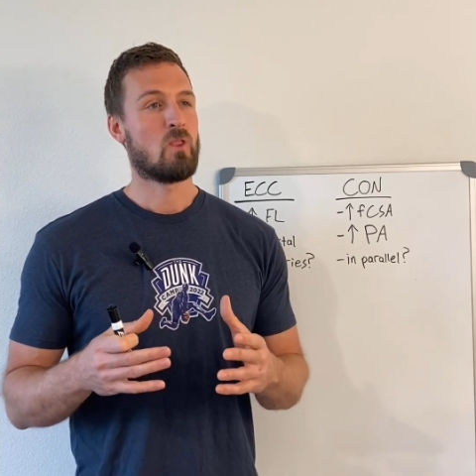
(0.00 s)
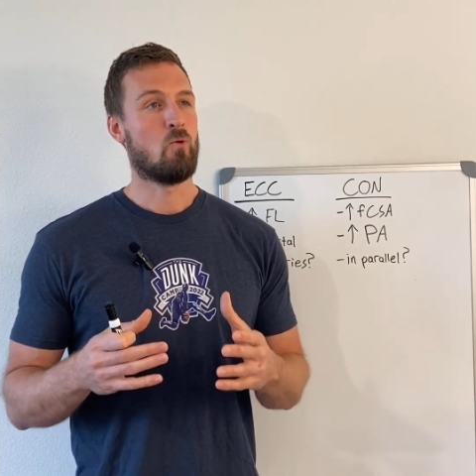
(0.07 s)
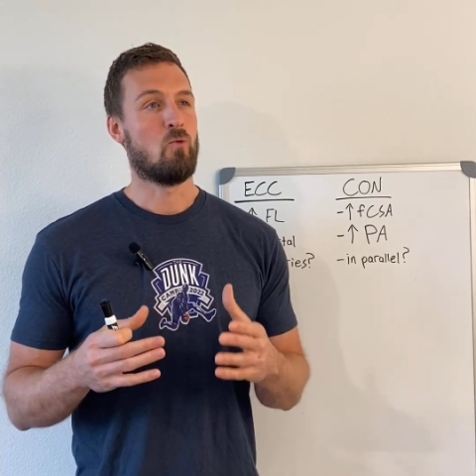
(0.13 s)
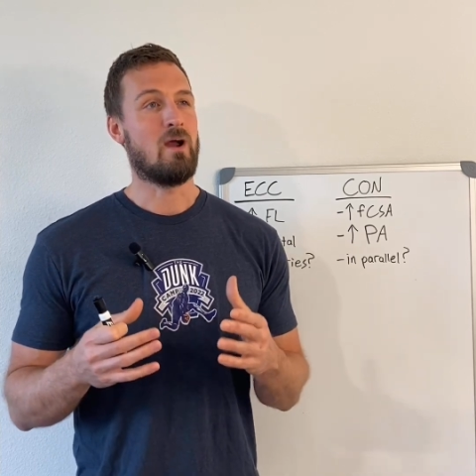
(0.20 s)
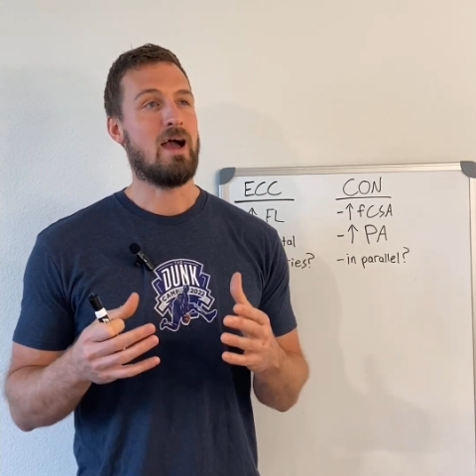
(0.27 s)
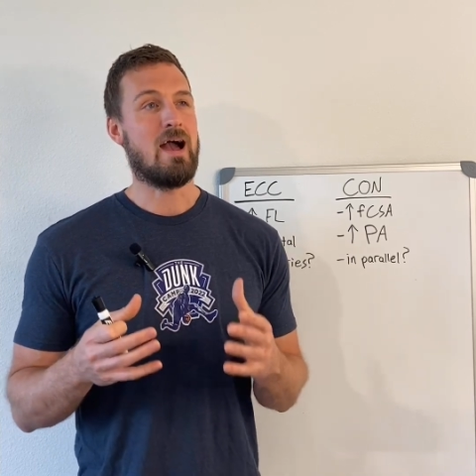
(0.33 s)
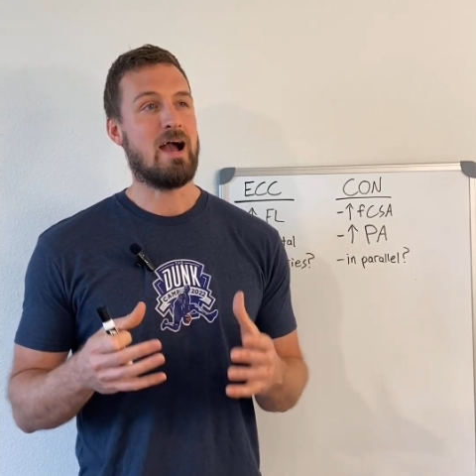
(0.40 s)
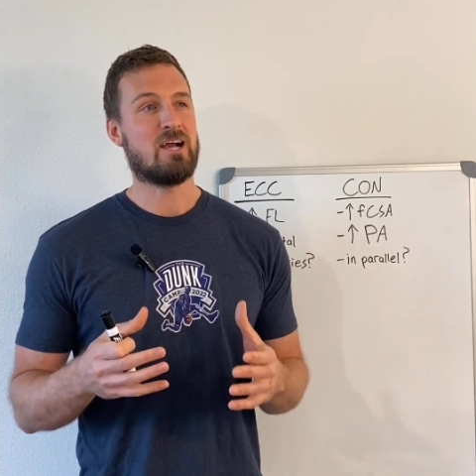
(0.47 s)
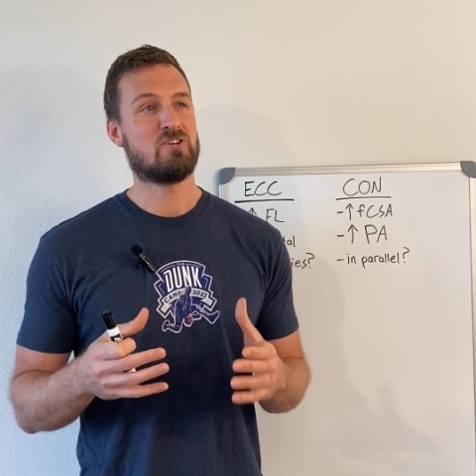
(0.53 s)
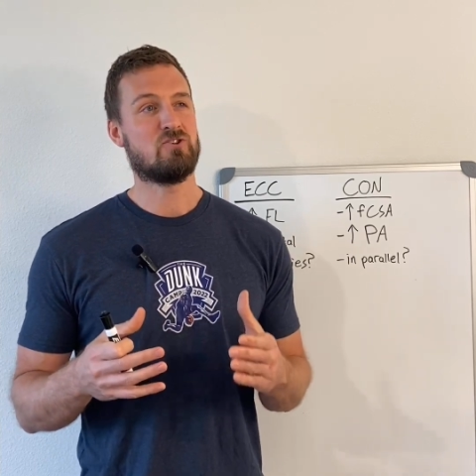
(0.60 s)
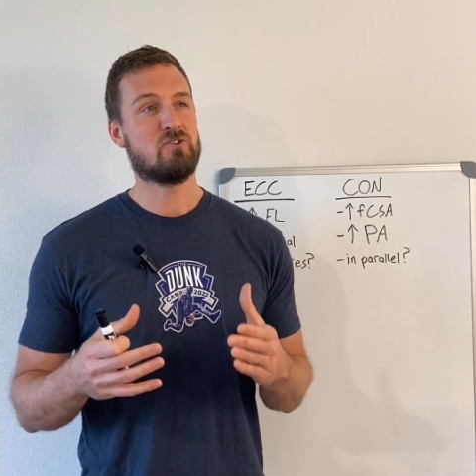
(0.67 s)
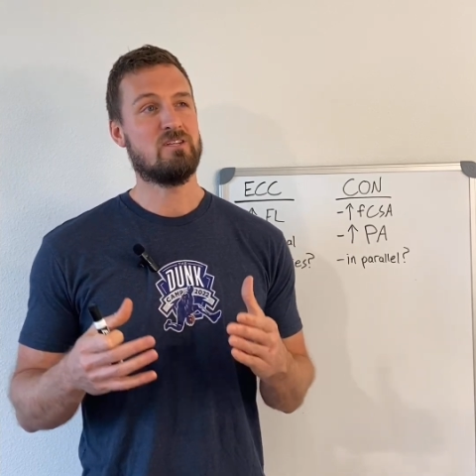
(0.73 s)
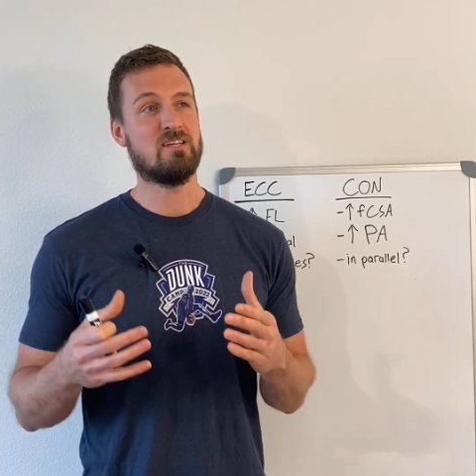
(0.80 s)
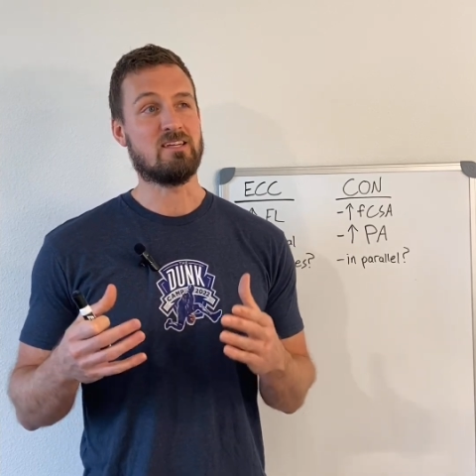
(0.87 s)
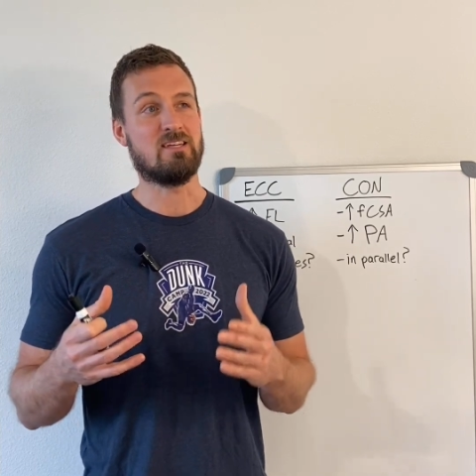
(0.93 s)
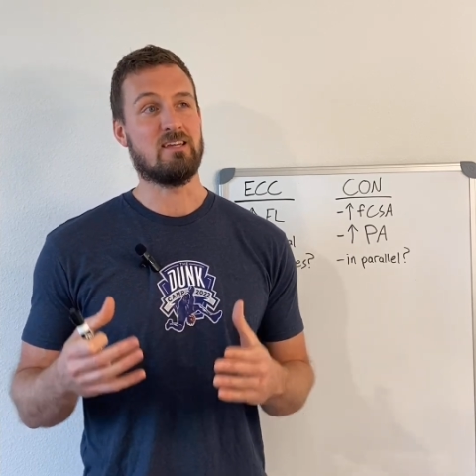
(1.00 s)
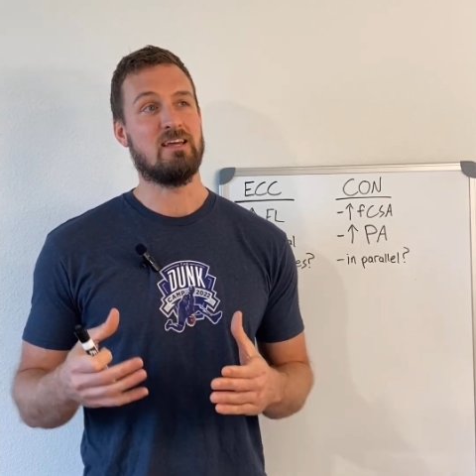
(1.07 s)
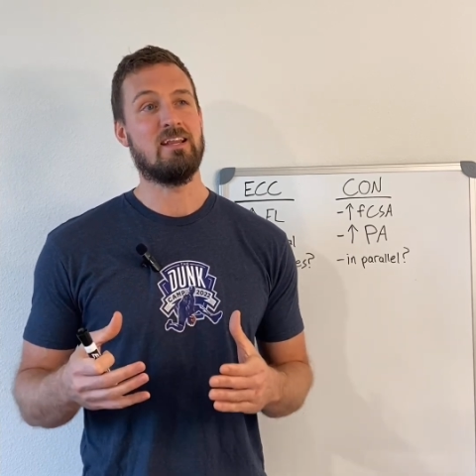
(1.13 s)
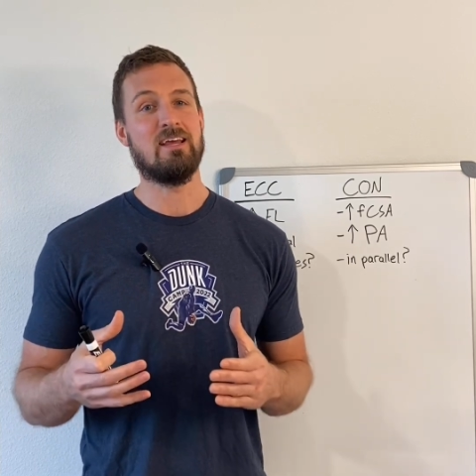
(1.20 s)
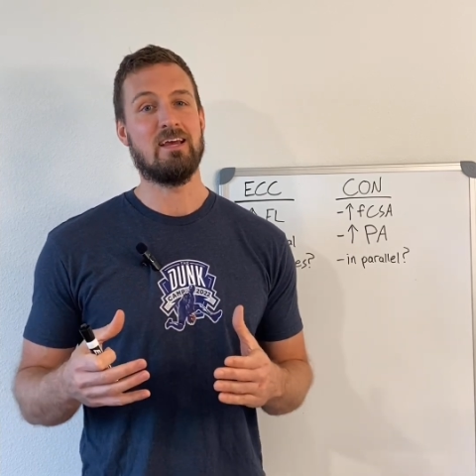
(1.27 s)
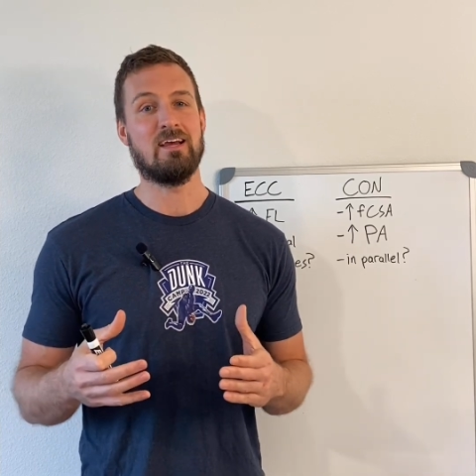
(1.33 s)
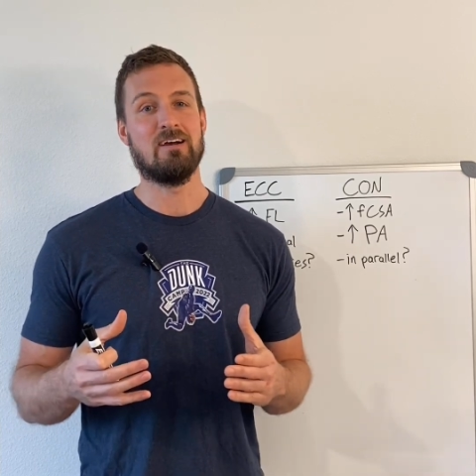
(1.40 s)
we're actually
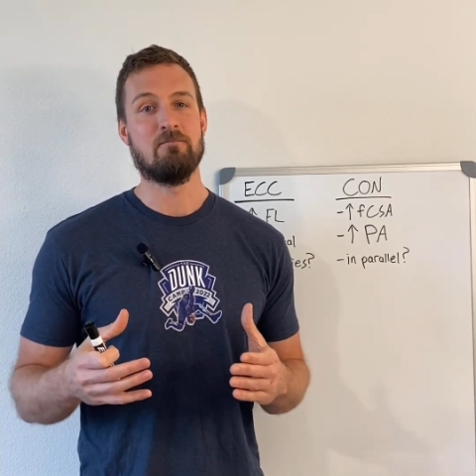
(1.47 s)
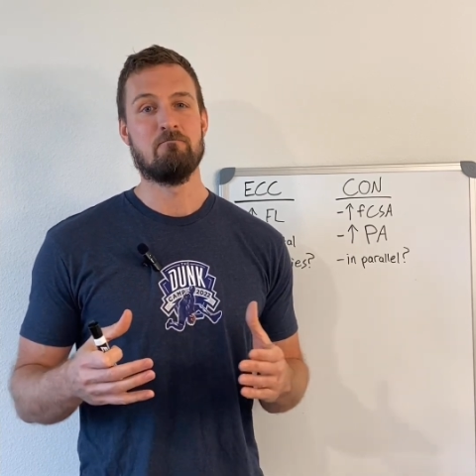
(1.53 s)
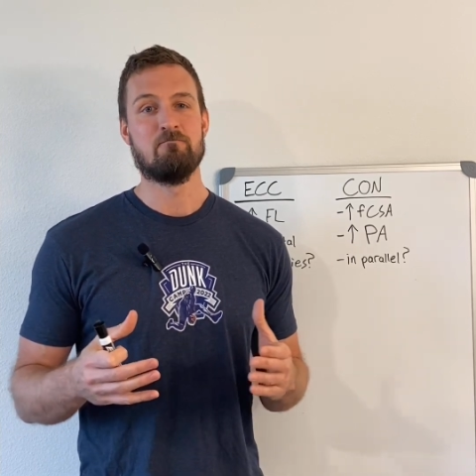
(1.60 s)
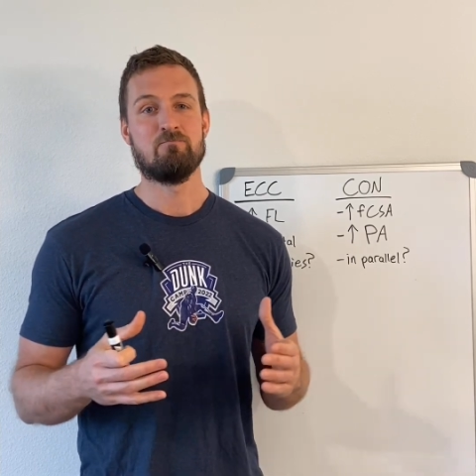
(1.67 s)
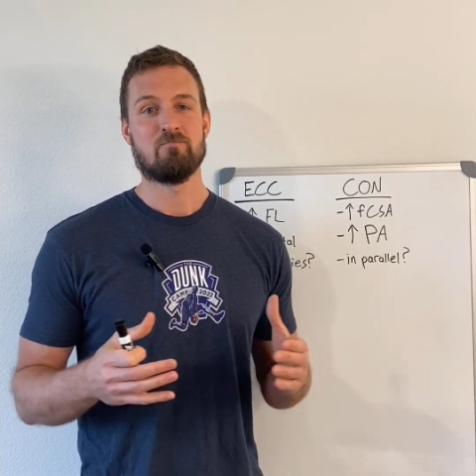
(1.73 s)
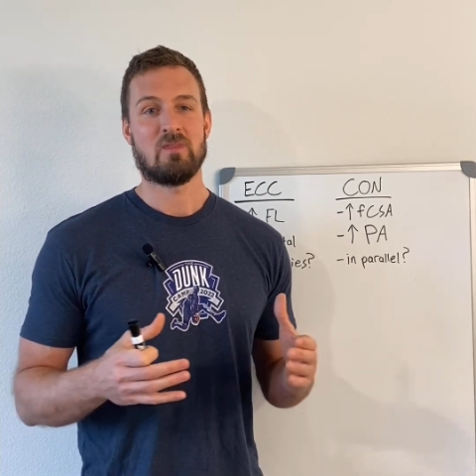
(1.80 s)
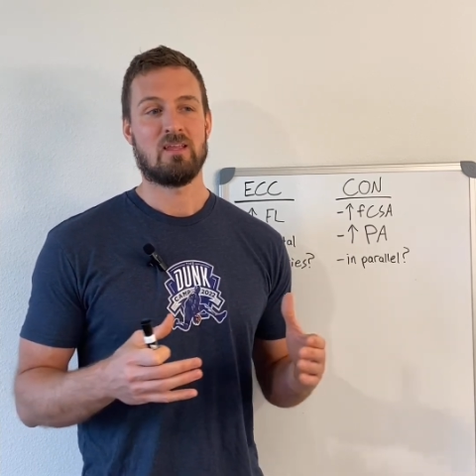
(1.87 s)
getting